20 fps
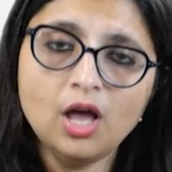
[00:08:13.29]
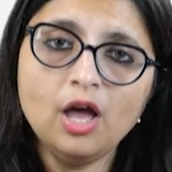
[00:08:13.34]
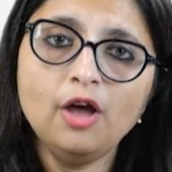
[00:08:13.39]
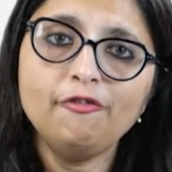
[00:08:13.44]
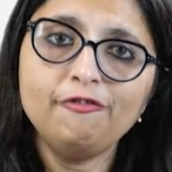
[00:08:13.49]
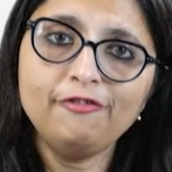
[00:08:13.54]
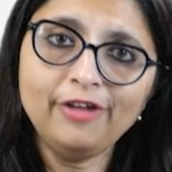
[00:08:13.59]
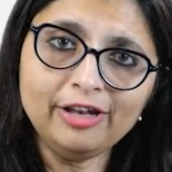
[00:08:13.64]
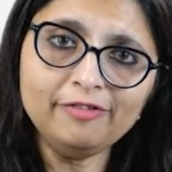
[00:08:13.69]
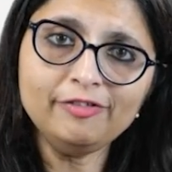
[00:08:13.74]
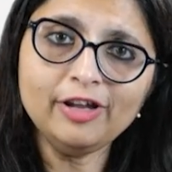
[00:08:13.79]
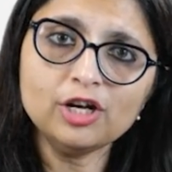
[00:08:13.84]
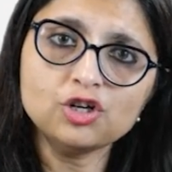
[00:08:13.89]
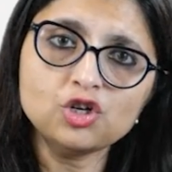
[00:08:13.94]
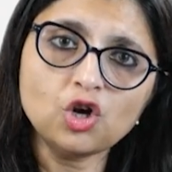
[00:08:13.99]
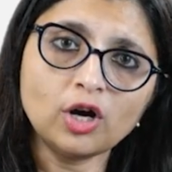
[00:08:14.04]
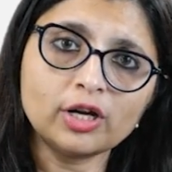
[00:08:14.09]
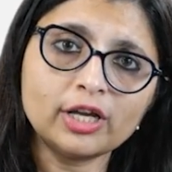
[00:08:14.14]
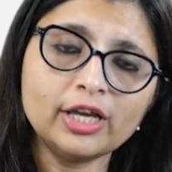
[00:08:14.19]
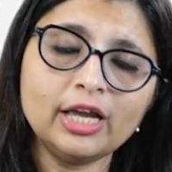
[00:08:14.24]
When we are
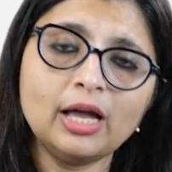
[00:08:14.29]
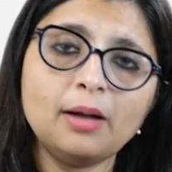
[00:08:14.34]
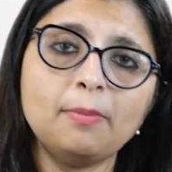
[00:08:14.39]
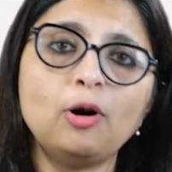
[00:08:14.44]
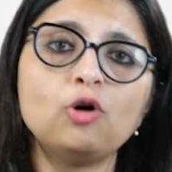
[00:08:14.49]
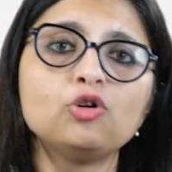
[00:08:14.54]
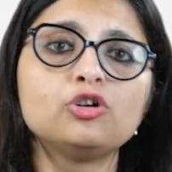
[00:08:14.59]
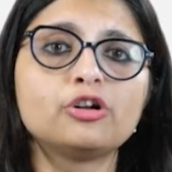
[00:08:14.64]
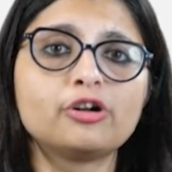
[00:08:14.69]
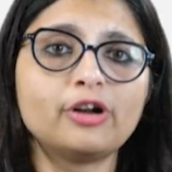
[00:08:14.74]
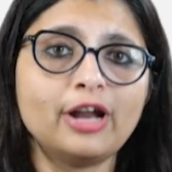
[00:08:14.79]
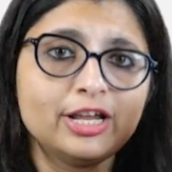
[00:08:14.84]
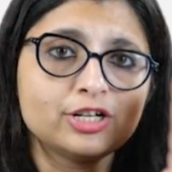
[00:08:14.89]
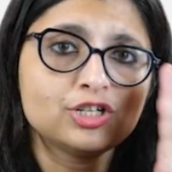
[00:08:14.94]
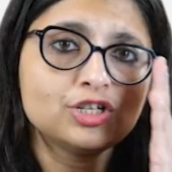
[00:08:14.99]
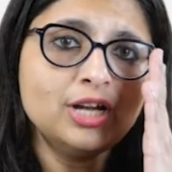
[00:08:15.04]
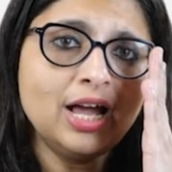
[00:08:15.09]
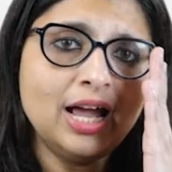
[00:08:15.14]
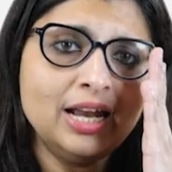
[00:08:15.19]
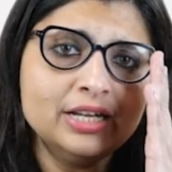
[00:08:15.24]
talking about
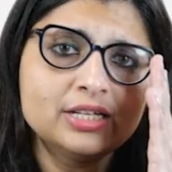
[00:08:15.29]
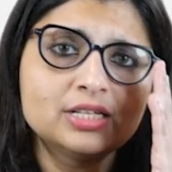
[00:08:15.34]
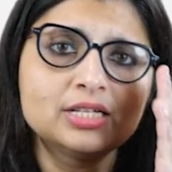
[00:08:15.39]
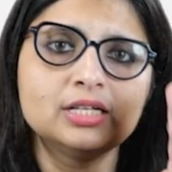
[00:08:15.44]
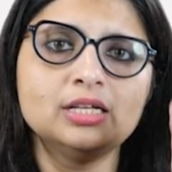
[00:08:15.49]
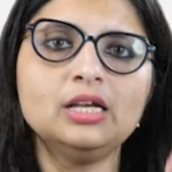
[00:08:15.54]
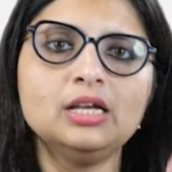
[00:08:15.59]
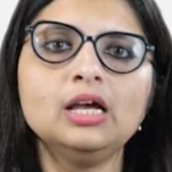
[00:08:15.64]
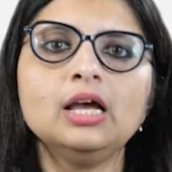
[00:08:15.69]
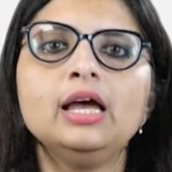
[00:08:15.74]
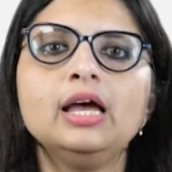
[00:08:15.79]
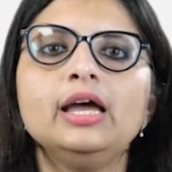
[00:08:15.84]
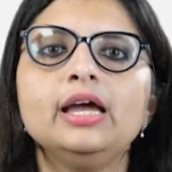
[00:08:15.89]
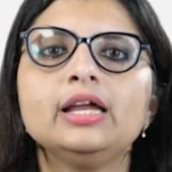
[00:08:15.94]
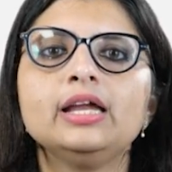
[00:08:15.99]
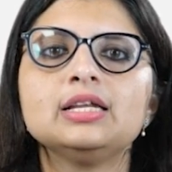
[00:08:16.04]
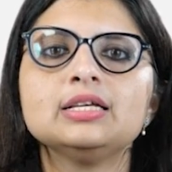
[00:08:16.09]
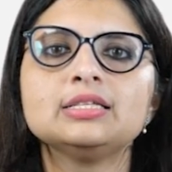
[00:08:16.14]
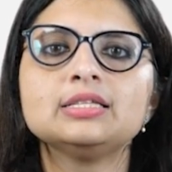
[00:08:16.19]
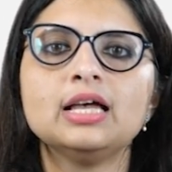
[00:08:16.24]
rationality,
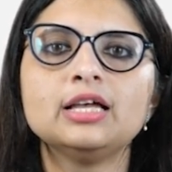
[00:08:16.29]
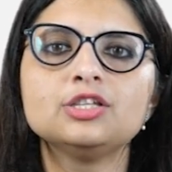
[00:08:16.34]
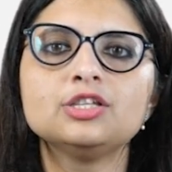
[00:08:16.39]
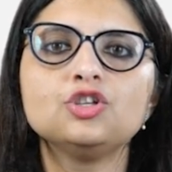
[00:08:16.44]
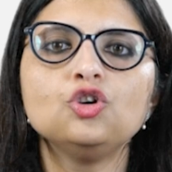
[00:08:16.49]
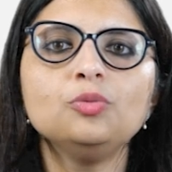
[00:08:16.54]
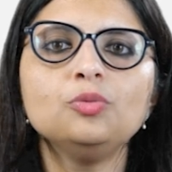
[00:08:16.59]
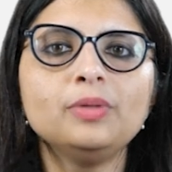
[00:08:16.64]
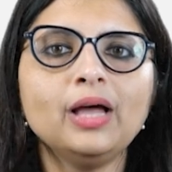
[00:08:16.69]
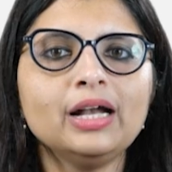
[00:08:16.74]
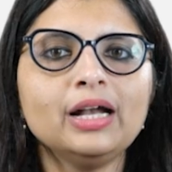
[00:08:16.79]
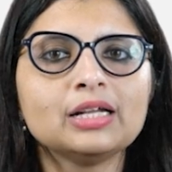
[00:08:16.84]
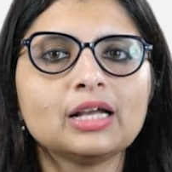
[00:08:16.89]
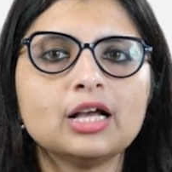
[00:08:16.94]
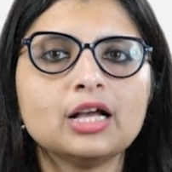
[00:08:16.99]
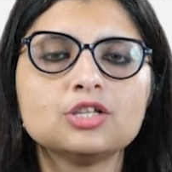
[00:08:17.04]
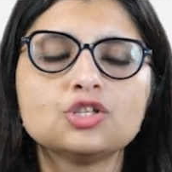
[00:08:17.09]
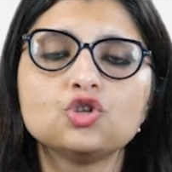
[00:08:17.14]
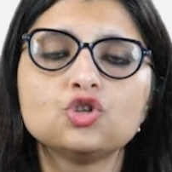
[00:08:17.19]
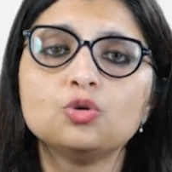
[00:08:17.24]
it is assumed that
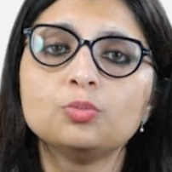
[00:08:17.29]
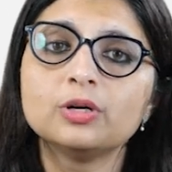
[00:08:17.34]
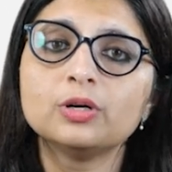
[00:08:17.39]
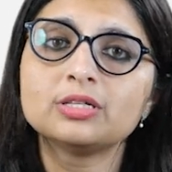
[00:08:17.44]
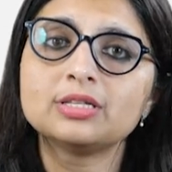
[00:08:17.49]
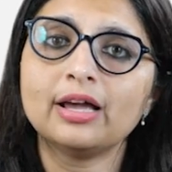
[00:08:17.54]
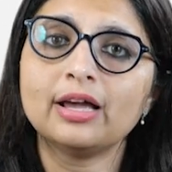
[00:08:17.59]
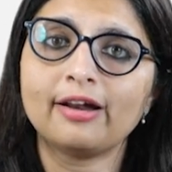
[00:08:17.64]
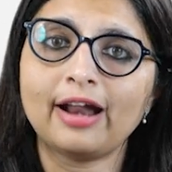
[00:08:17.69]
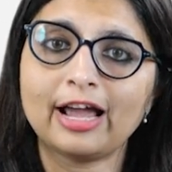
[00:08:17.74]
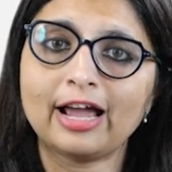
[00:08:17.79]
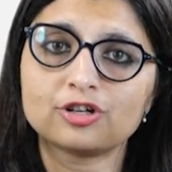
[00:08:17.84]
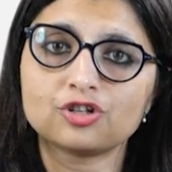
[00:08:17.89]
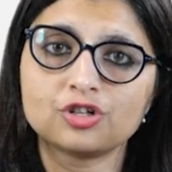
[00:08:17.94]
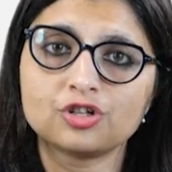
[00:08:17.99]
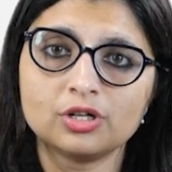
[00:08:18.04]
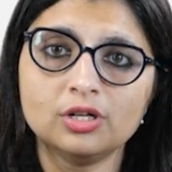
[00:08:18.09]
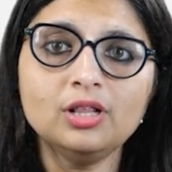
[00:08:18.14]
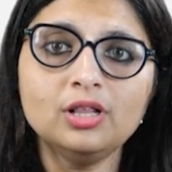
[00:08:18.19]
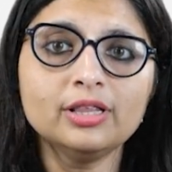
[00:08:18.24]
consumers are
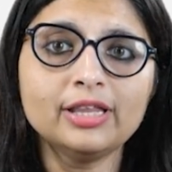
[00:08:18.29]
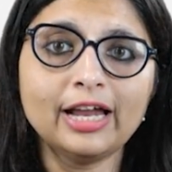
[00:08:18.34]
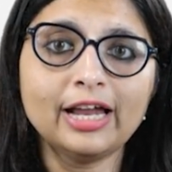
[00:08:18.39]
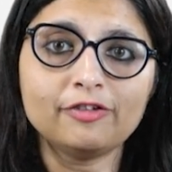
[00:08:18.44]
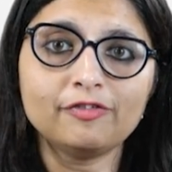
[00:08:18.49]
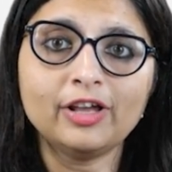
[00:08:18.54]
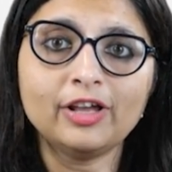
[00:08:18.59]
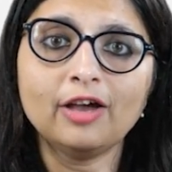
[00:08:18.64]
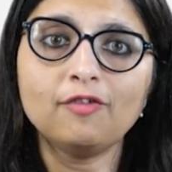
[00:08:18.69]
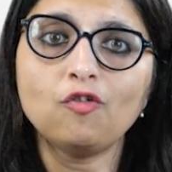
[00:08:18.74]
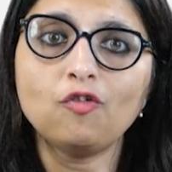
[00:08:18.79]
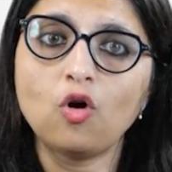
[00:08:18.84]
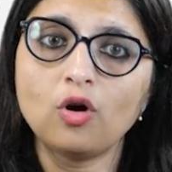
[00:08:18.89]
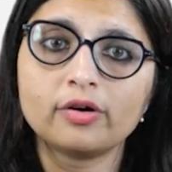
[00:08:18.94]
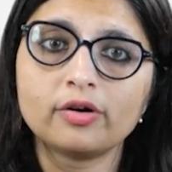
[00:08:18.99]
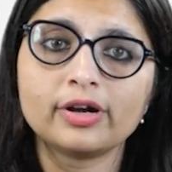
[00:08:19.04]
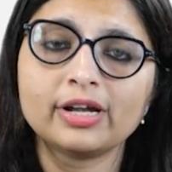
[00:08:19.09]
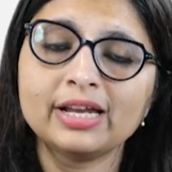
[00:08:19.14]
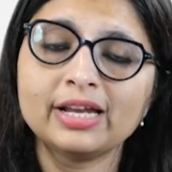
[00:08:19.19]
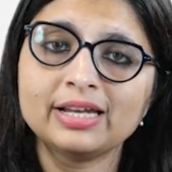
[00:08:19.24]
rational, that we have
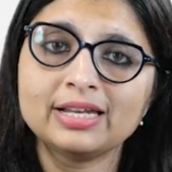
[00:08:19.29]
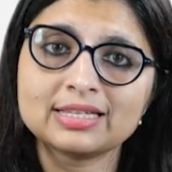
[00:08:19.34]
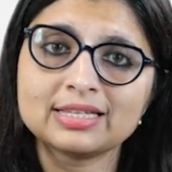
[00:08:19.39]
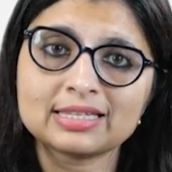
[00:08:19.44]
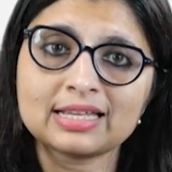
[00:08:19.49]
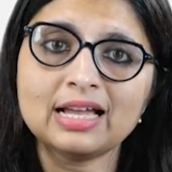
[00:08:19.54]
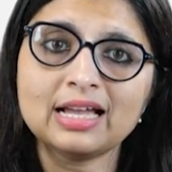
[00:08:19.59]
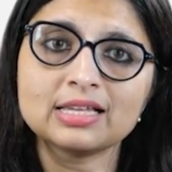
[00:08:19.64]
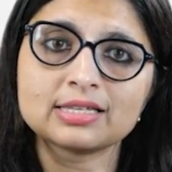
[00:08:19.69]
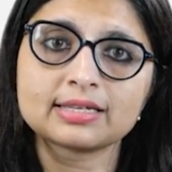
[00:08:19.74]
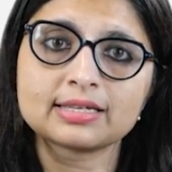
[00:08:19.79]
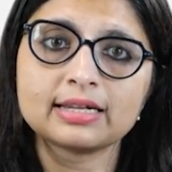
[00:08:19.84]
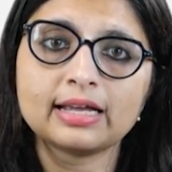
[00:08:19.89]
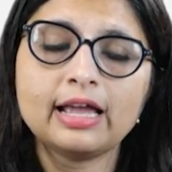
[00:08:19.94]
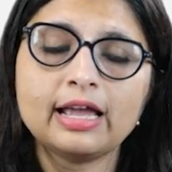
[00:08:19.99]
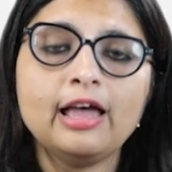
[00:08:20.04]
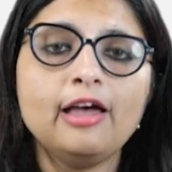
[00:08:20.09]
already discussed.